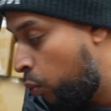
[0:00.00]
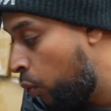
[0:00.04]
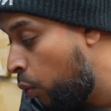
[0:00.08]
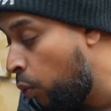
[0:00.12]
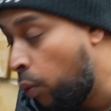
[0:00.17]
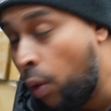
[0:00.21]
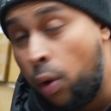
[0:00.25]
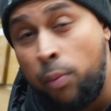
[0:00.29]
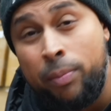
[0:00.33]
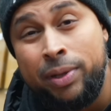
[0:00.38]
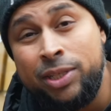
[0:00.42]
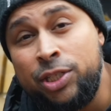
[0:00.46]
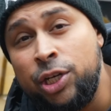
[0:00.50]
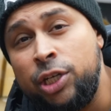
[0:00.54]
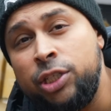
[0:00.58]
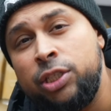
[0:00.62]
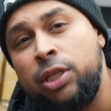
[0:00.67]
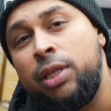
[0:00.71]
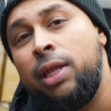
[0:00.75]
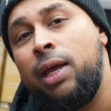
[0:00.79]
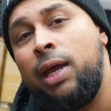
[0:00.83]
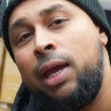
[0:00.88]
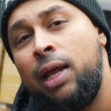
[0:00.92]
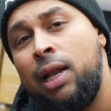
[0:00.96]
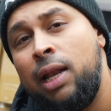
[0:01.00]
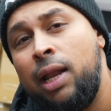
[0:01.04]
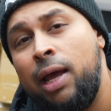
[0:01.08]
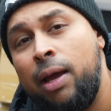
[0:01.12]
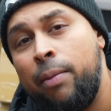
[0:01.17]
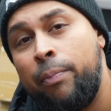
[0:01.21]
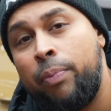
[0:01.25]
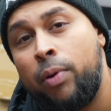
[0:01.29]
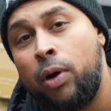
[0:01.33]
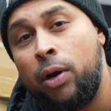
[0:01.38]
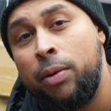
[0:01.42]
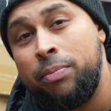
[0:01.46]
We won't be changing the
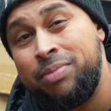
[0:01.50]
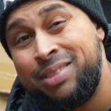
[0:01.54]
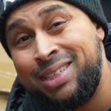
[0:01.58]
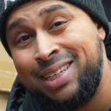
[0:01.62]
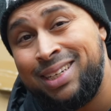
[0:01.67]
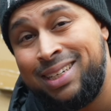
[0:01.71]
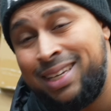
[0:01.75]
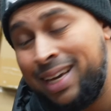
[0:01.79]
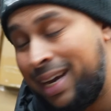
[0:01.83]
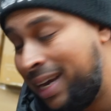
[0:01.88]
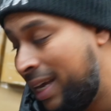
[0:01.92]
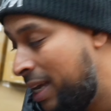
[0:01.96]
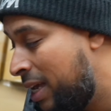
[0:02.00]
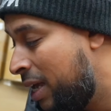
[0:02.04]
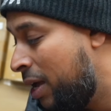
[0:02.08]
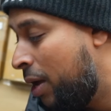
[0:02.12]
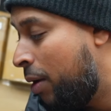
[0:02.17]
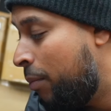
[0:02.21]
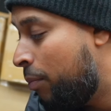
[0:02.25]
inlet pipe today,